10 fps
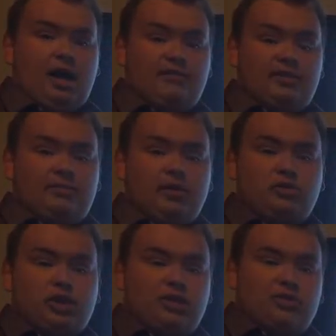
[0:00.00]
Obviously the
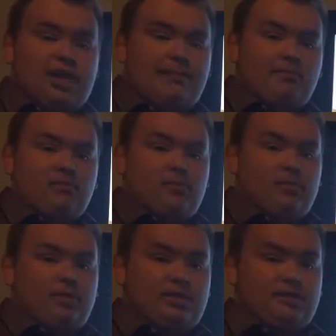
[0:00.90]
most changes happened
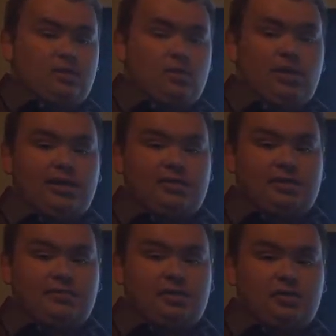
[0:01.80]
between the DP1 and
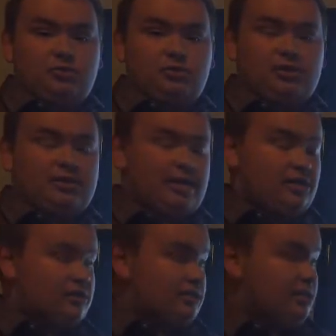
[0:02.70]
DP2
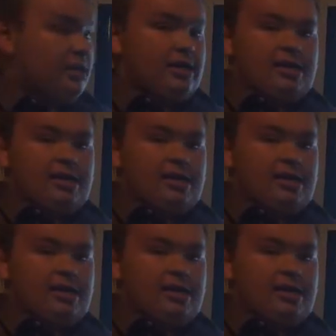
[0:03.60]
presentations,